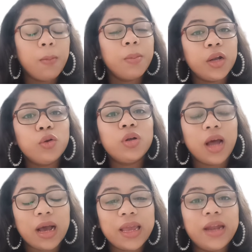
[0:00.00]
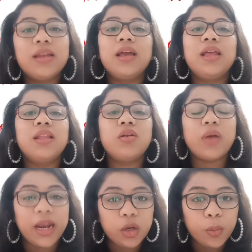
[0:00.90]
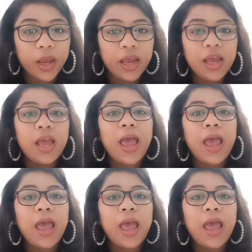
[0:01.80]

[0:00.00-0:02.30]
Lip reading: but to target in the right way